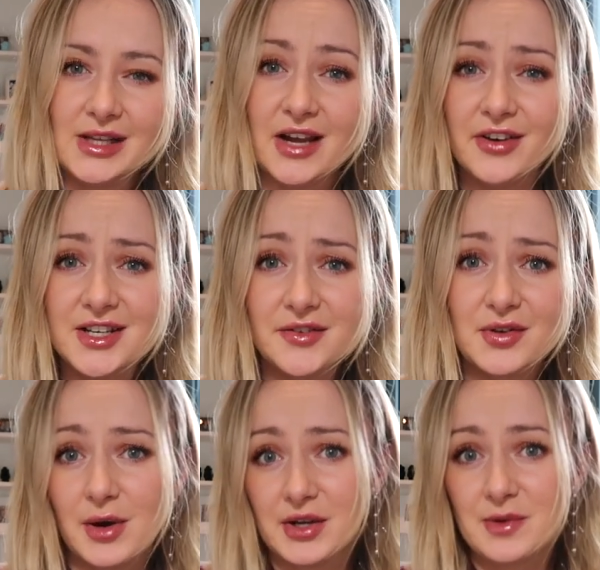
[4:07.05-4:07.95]
I've earned a
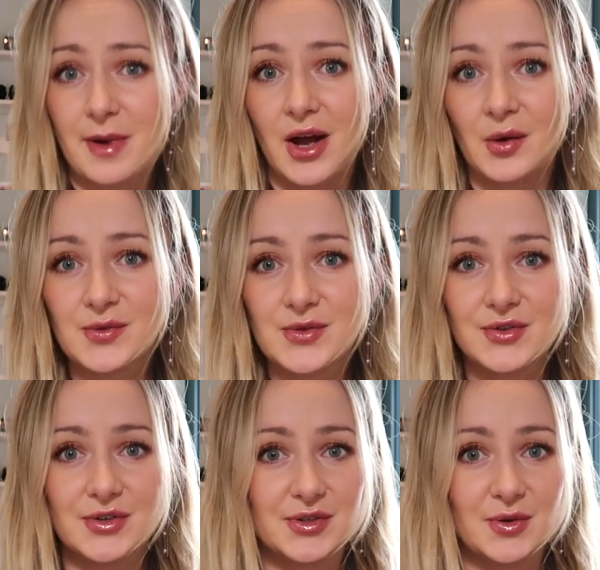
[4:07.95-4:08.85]
few extra pounds
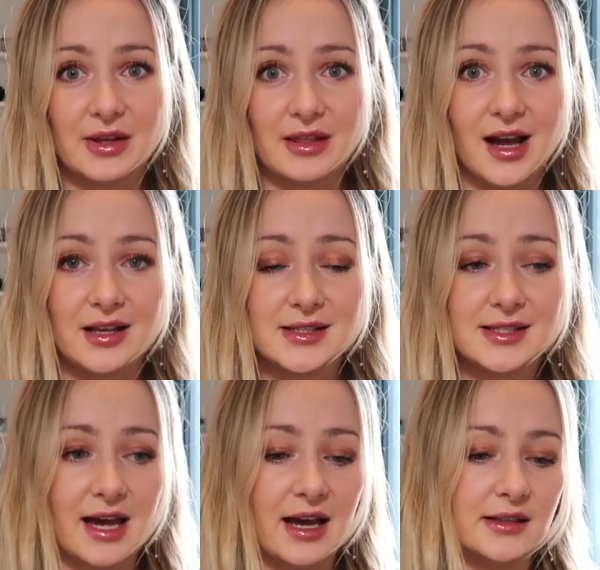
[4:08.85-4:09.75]
just doing
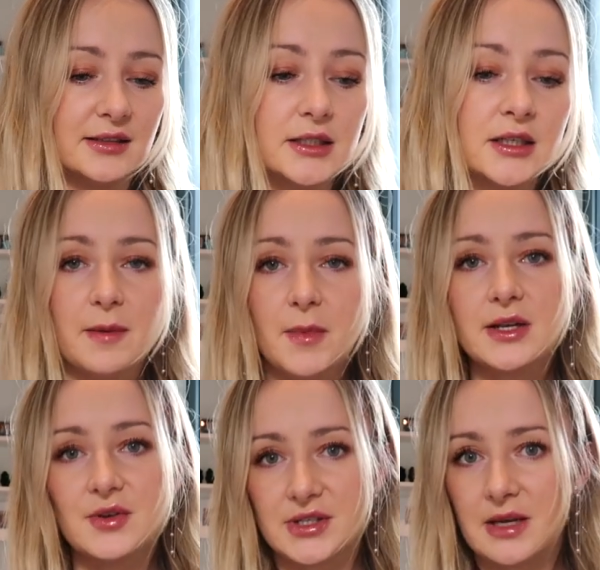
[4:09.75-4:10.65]
that, and it
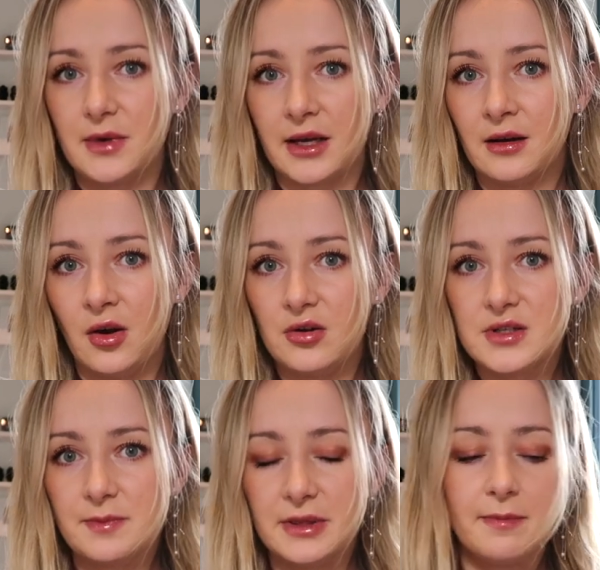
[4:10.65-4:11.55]
might not seem like a
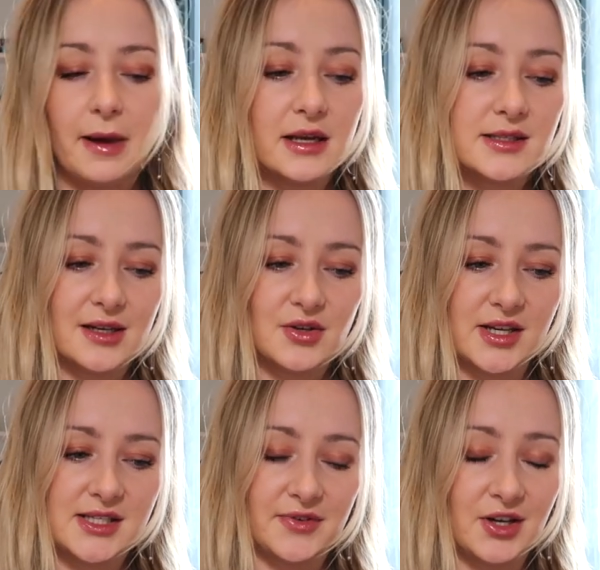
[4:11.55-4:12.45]
lot, but the balance I
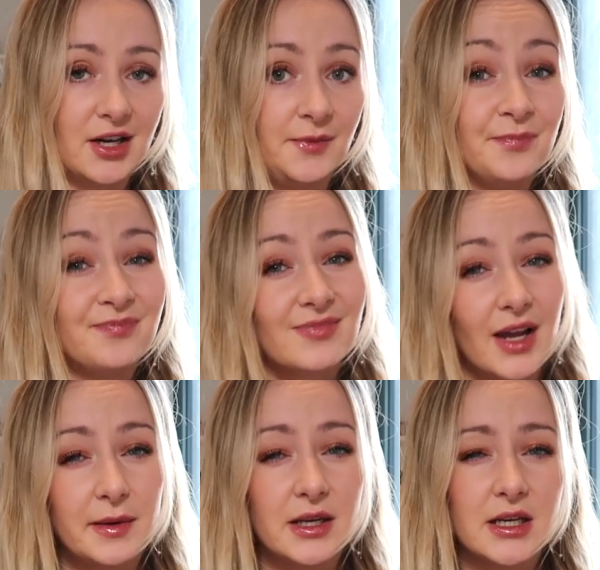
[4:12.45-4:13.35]
transfer,
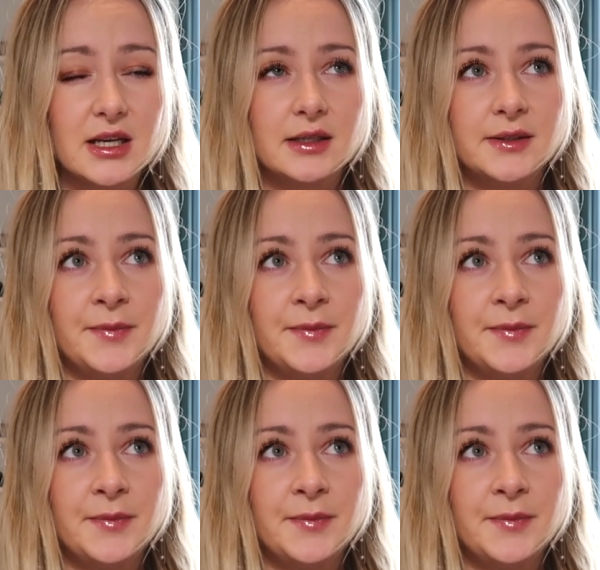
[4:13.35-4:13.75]
I mean,